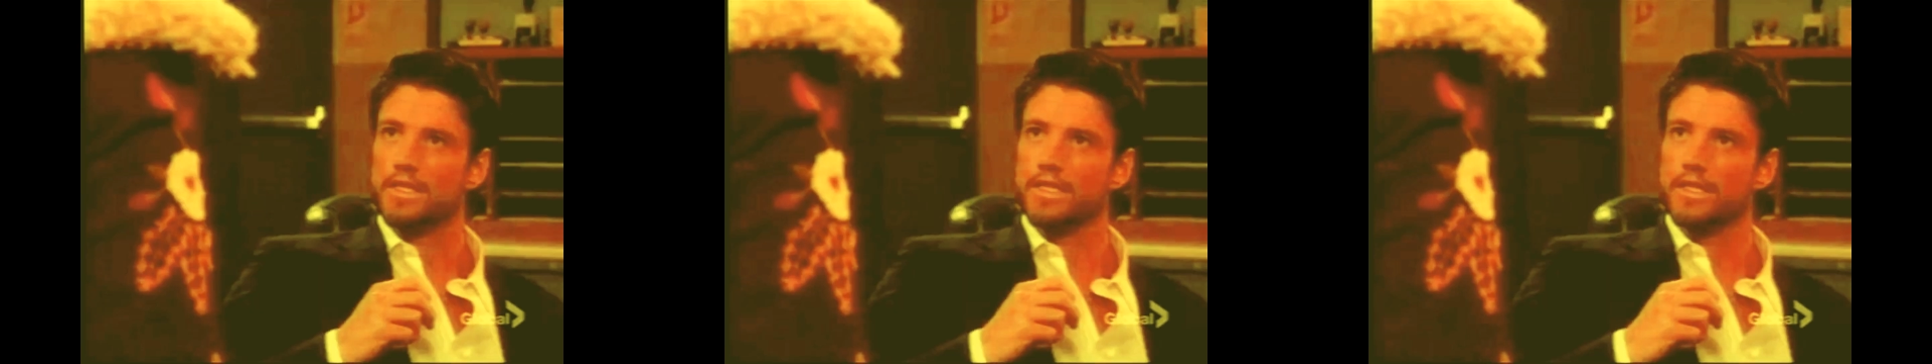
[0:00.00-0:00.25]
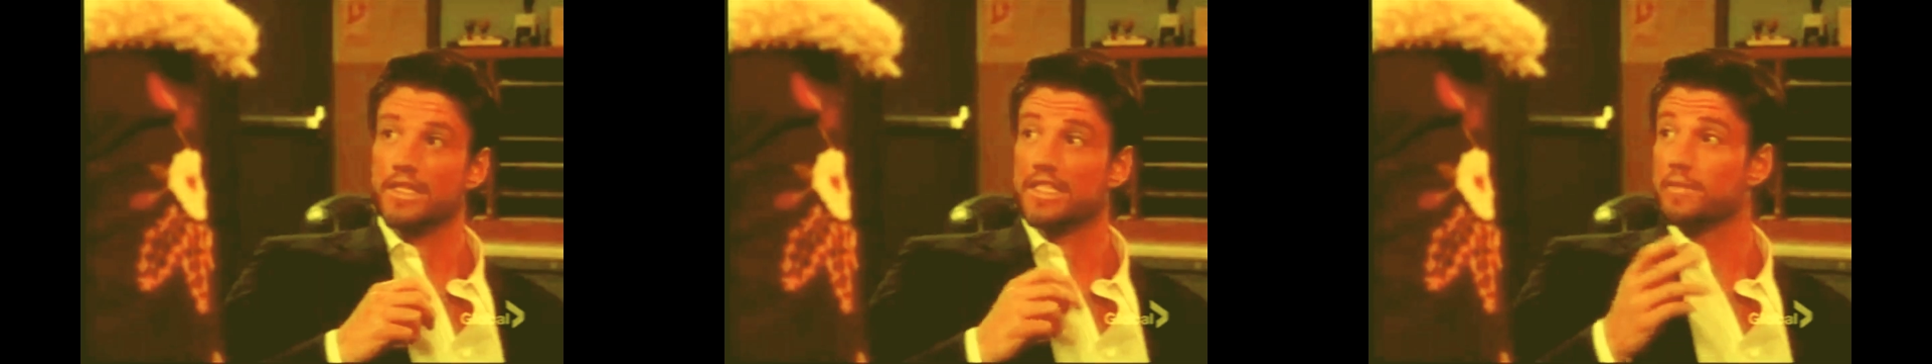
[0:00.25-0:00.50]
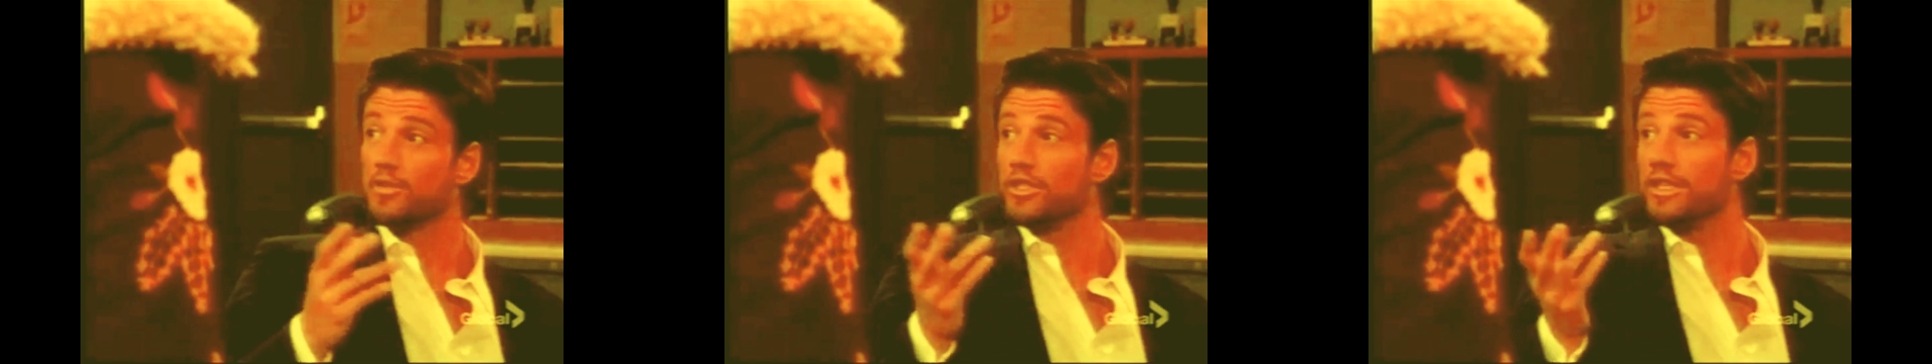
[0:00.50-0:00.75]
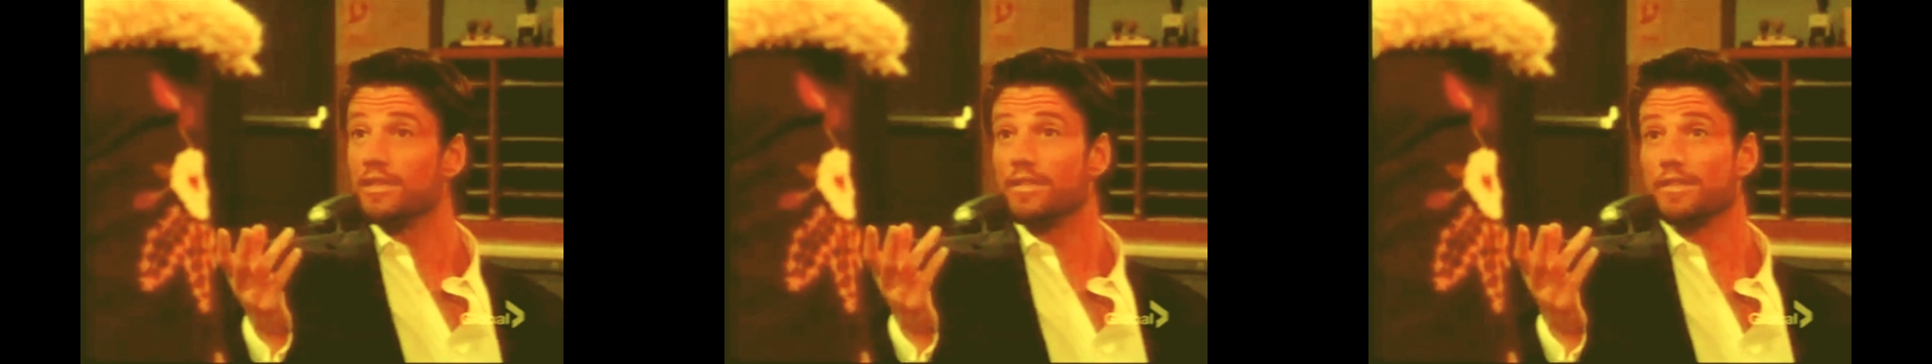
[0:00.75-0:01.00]
Indeed,
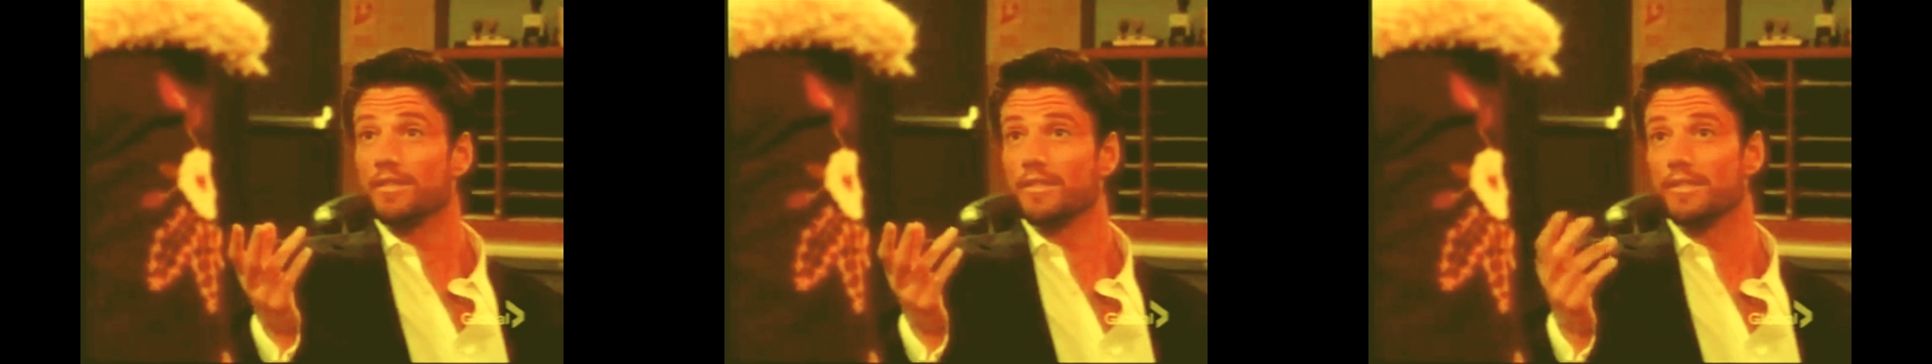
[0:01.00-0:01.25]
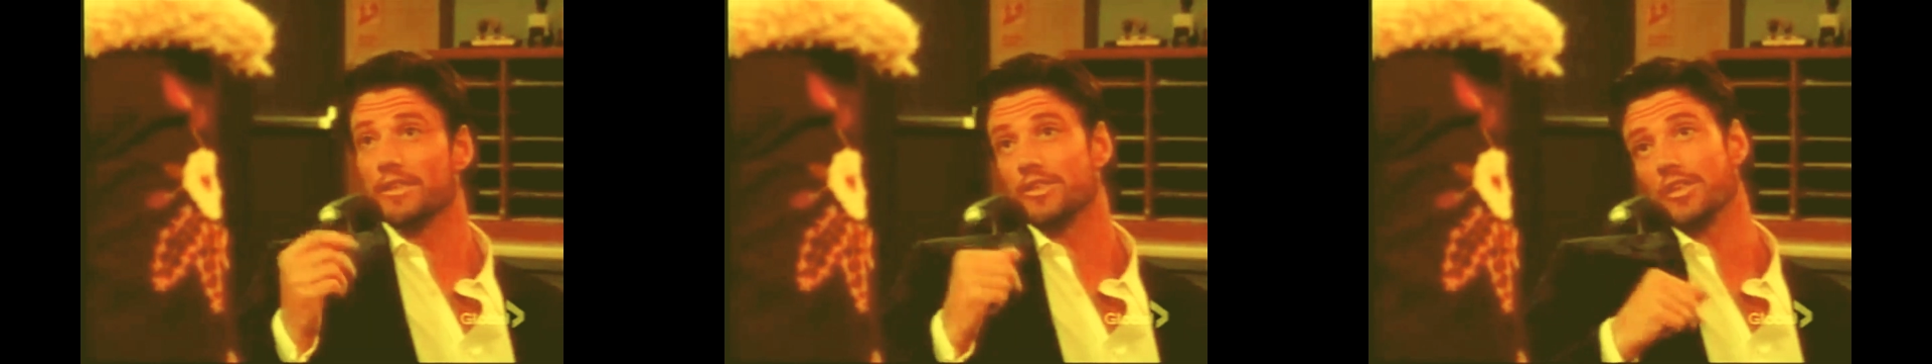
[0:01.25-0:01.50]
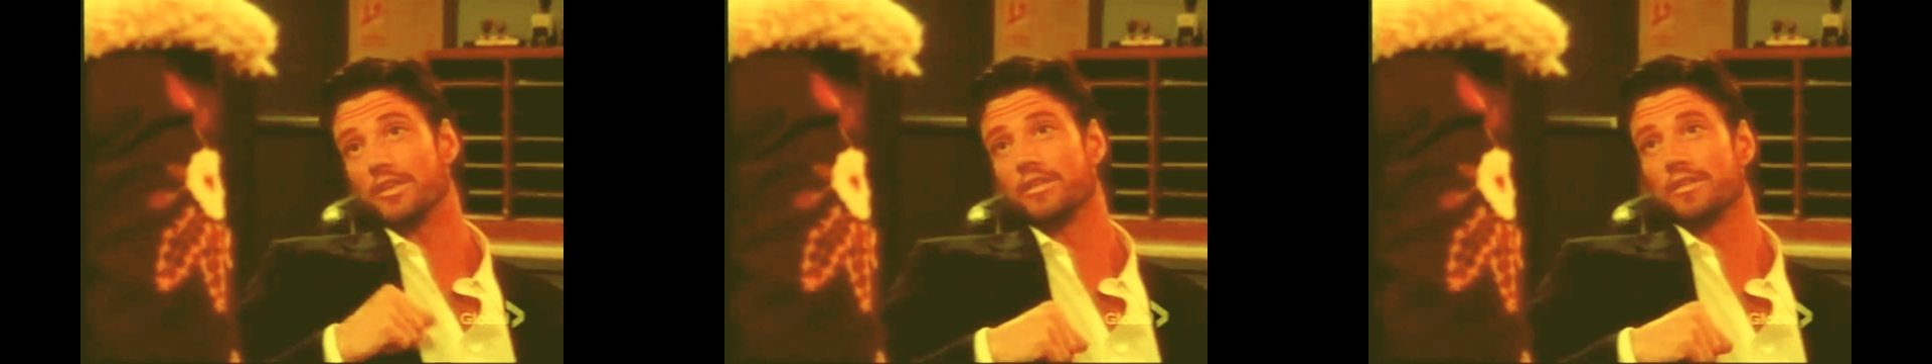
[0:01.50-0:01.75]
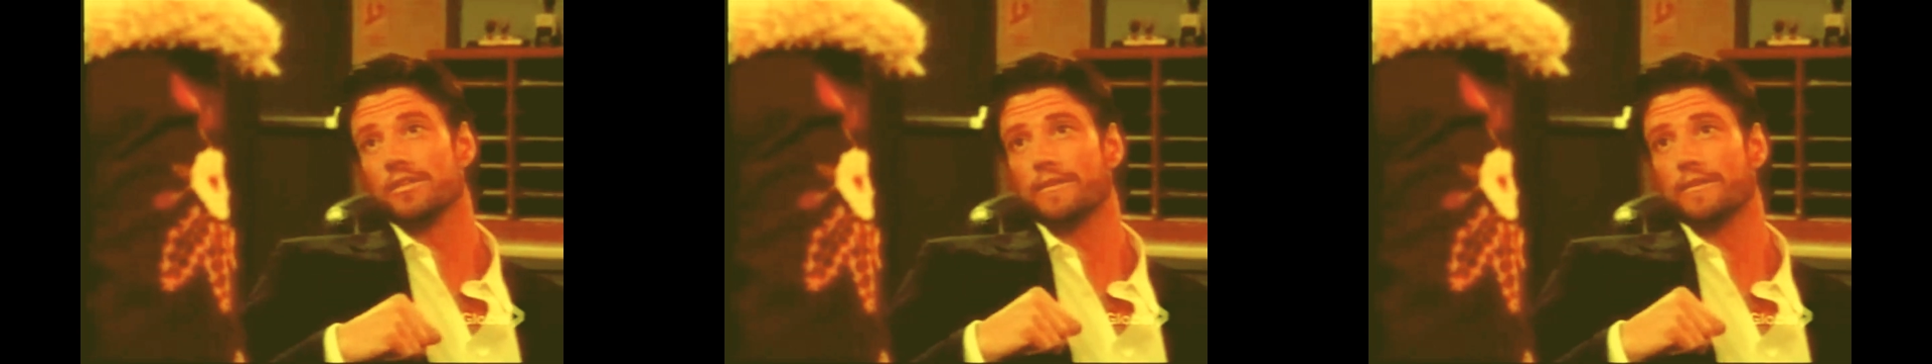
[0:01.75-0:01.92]
except you didn't, did she?